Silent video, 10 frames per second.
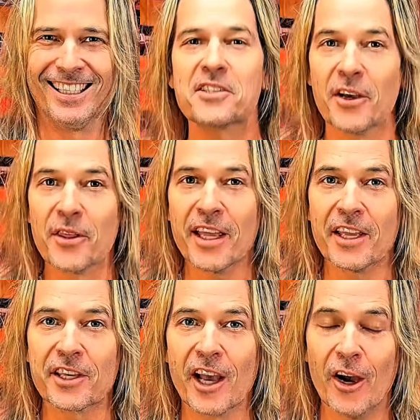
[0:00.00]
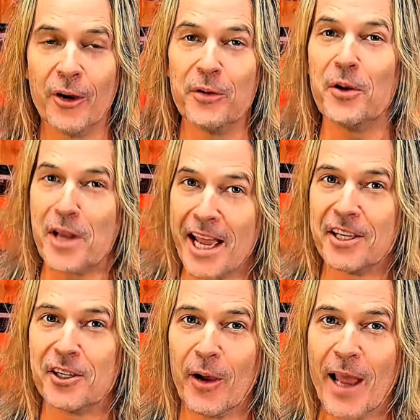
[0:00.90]
So there you go. Now you
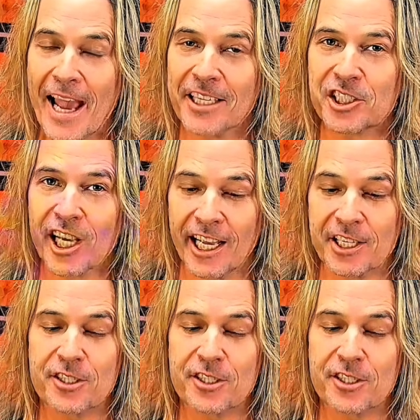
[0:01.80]
know how to change